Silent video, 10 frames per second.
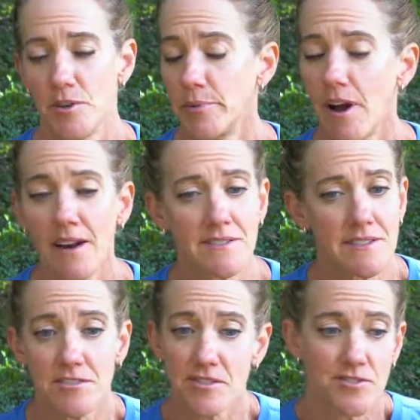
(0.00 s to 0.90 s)
But
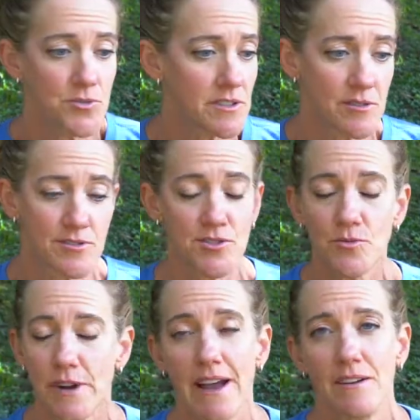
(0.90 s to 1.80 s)
honestly, just doing those 2
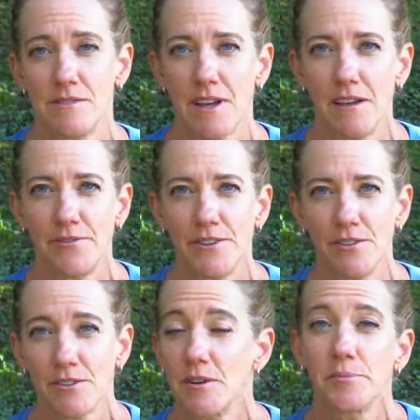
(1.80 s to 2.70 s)
rounds, I
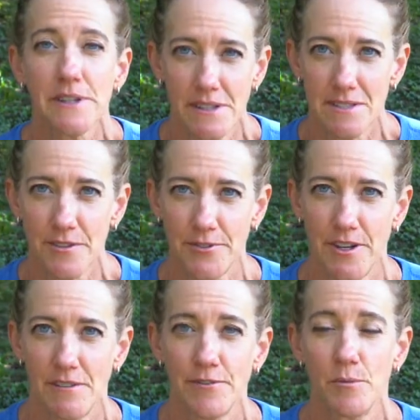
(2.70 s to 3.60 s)
feel completely
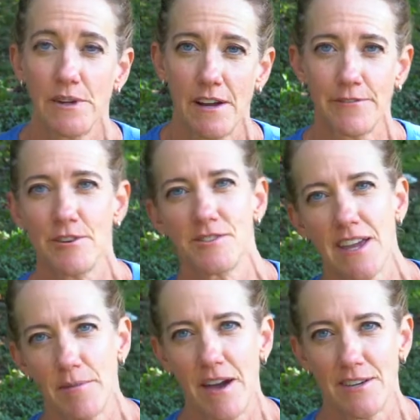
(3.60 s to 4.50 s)
different from when I first
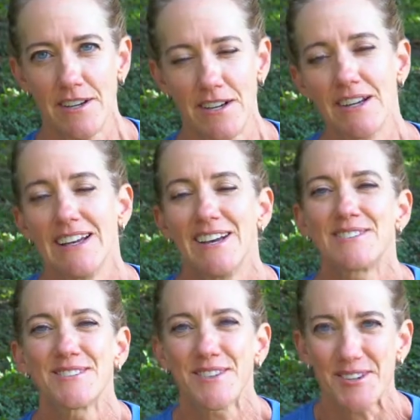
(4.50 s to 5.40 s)
came out here
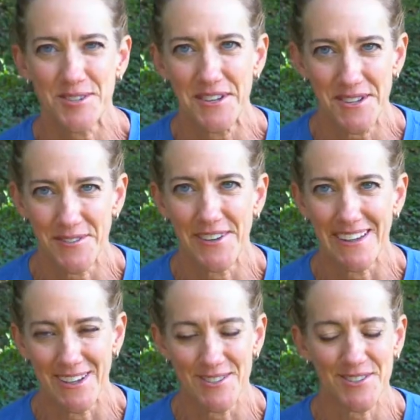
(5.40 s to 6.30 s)
to start shooting this
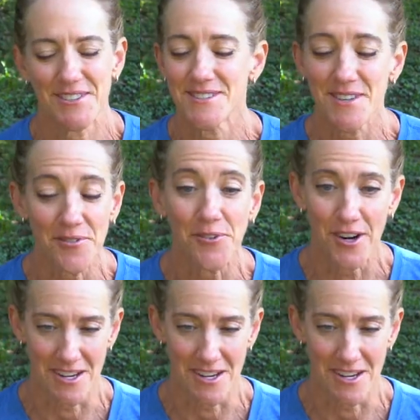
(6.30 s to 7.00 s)
video. So this stuff works.